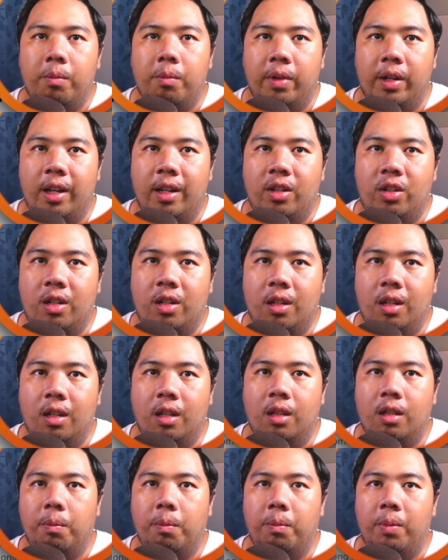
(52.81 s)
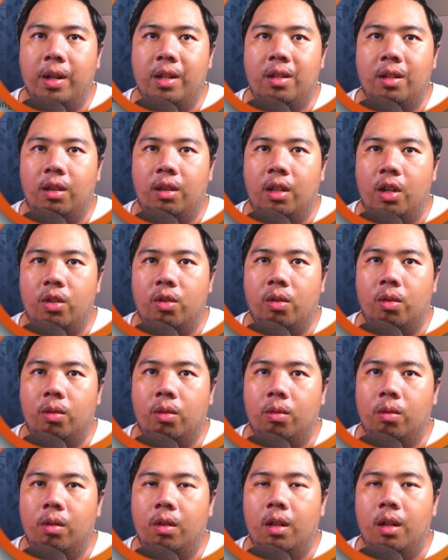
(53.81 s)
spreadsheet,
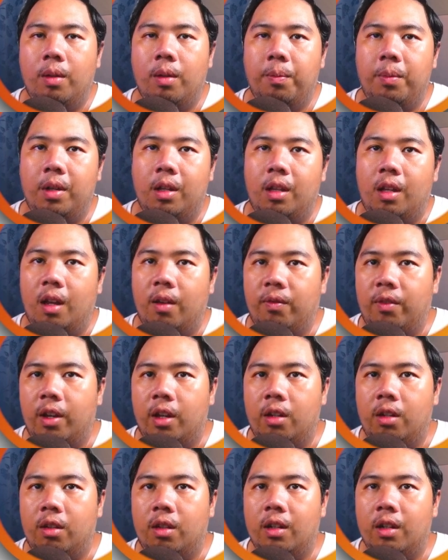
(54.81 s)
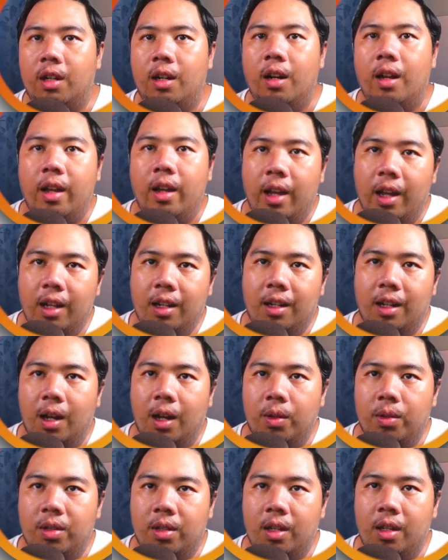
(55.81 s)
presentation tool, PDF editor, and
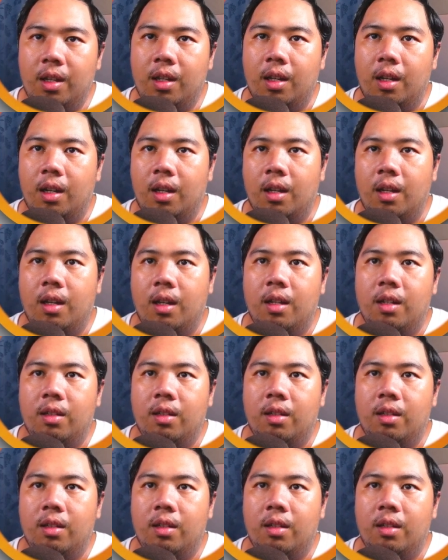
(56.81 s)
cloud syncing.